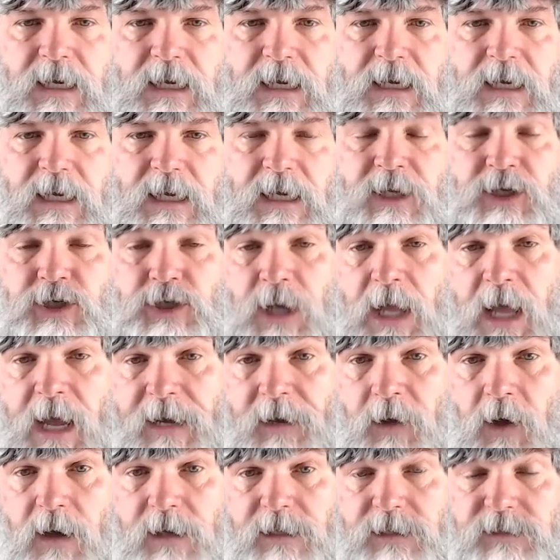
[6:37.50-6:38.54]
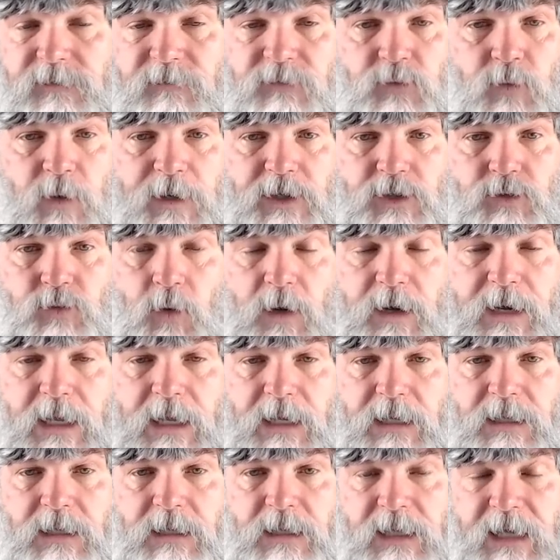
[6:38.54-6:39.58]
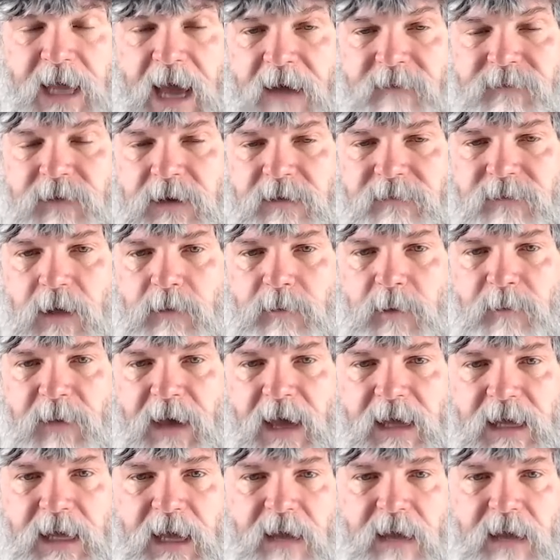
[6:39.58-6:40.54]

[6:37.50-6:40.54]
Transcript: In July and August of 2020, the African Development Bank gave